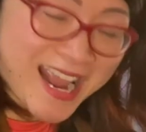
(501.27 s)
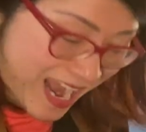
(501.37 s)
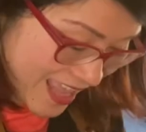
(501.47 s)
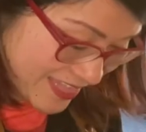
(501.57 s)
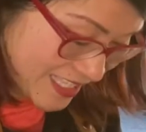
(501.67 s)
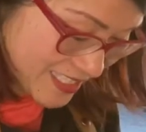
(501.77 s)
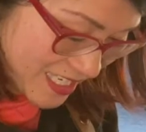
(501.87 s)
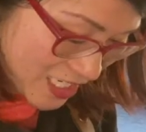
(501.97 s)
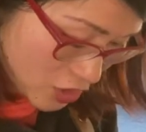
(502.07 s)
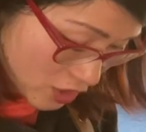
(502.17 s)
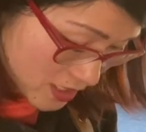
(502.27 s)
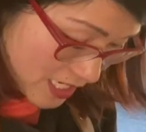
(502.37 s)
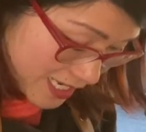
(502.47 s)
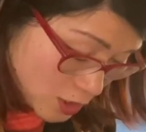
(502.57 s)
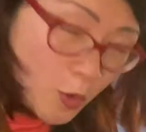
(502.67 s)
At this stage, you can
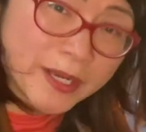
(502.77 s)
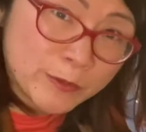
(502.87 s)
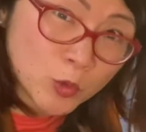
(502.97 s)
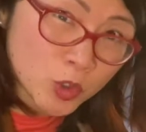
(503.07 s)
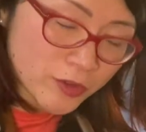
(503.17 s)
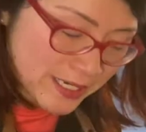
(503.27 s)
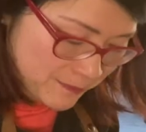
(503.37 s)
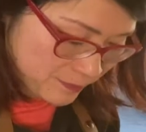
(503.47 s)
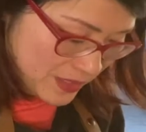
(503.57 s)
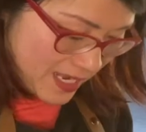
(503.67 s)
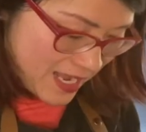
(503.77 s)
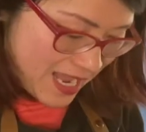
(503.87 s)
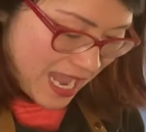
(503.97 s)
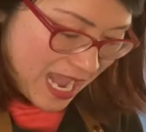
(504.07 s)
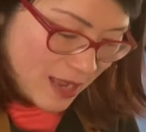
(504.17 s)
see it's quite watery,
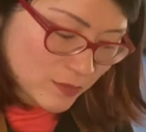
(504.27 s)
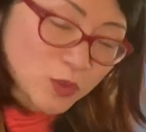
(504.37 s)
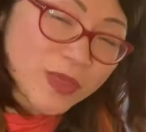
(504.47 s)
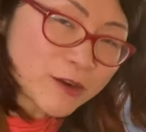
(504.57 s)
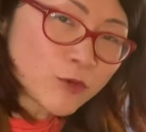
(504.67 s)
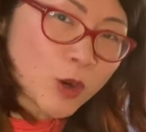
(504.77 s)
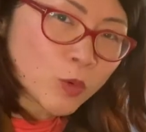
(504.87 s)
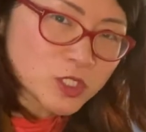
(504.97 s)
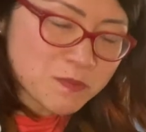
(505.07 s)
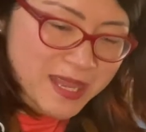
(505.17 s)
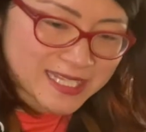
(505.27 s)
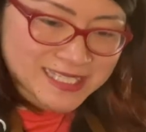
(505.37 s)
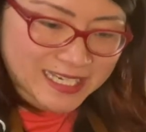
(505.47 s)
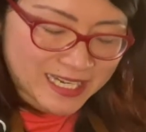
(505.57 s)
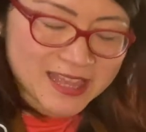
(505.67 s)
um, so therefore I want to make it
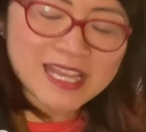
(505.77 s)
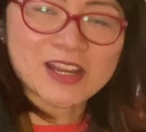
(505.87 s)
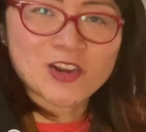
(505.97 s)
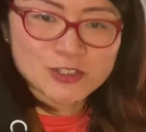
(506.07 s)
slightly thicker.